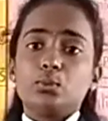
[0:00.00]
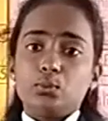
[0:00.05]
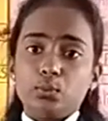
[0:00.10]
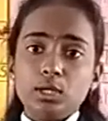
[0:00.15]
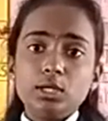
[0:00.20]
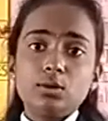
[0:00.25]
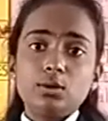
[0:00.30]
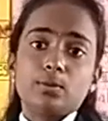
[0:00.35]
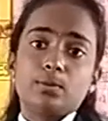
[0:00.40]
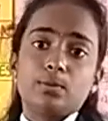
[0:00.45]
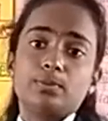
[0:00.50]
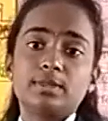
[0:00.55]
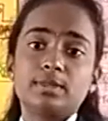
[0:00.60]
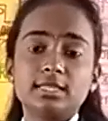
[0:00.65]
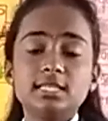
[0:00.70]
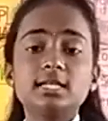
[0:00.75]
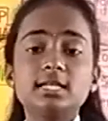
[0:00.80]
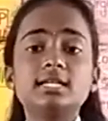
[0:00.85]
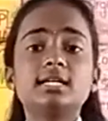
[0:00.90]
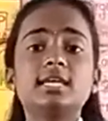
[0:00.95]
we know
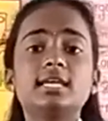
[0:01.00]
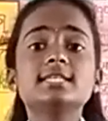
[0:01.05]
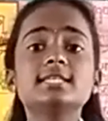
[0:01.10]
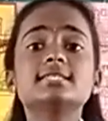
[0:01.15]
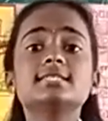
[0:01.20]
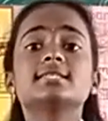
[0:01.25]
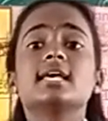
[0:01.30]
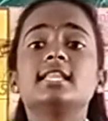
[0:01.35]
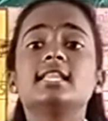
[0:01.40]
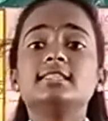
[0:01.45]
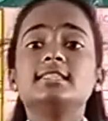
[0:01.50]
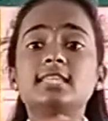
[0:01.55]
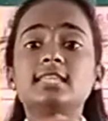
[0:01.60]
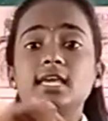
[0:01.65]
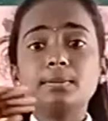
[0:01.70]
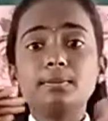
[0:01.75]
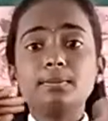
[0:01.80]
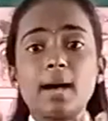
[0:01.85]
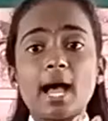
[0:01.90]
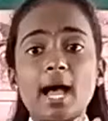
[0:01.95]
that is
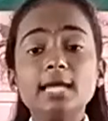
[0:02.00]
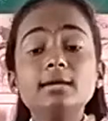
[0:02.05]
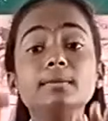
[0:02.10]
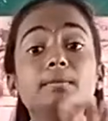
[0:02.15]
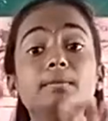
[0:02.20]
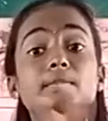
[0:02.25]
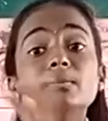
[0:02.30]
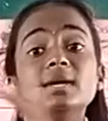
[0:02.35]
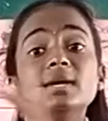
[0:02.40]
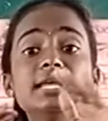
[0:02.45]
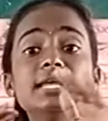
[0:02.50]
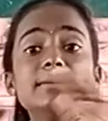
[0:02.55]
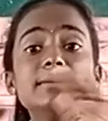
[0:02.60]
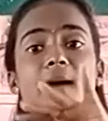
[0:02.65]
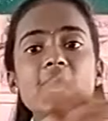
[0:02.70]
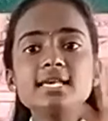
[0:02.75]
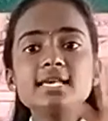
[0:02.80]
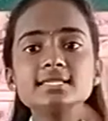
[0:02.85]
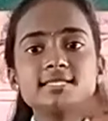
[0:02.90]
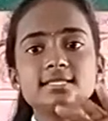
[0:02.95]
thereby
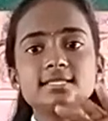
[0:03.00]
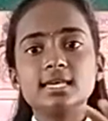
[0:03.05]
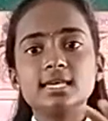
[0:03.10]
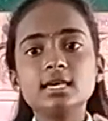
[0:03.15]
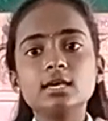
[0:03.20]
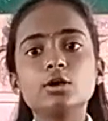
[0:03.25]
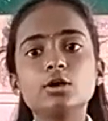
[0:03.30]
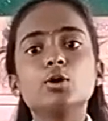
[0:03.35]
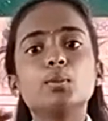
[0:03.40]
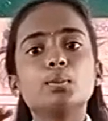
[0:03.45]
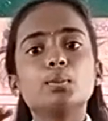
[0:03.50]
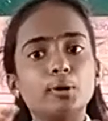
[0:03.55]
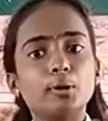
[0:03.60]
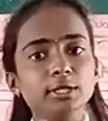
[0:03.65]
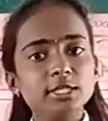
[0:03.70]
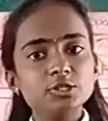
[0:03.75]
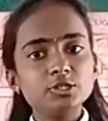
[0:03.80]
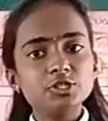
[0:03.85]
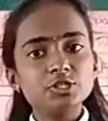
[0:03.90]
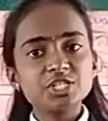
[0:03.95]
minimize the
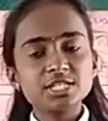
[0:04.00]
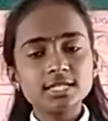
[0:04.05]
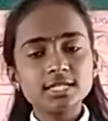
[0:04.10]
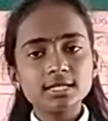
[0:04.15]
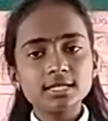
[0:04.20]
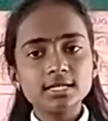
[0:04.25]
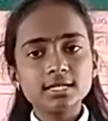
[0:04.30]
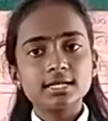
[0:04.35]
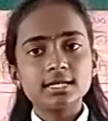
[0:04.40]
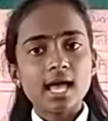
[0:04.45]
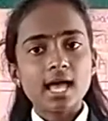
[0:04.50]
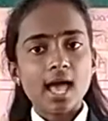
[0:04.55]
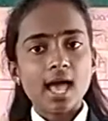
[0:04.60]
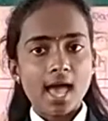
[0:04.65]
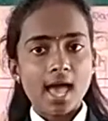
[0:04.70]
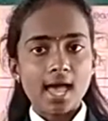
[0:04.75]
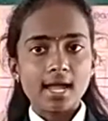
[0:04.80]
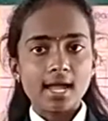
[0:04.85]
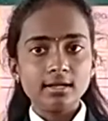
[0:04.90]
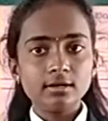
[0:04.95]
pollution
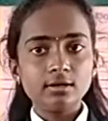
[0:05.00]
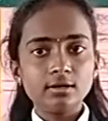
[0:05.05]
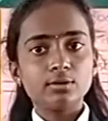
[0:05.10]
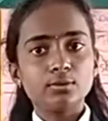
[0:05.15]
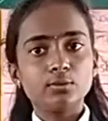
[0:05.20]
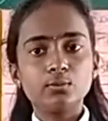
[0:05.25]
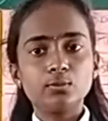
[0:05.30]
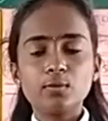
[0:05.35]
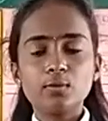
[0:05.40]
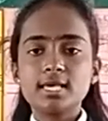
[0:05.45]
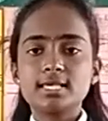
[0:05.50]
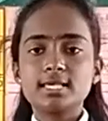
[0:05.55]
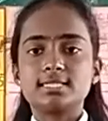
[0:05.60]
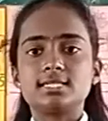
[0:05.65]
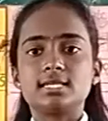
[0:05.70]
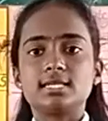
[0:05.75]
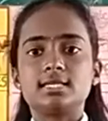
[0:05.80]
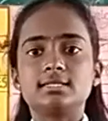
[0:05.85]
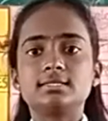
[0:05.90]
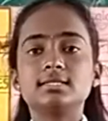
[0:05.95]
and
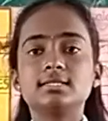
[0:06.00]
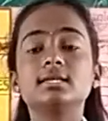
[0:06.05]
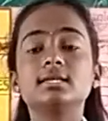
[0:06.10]
wastage.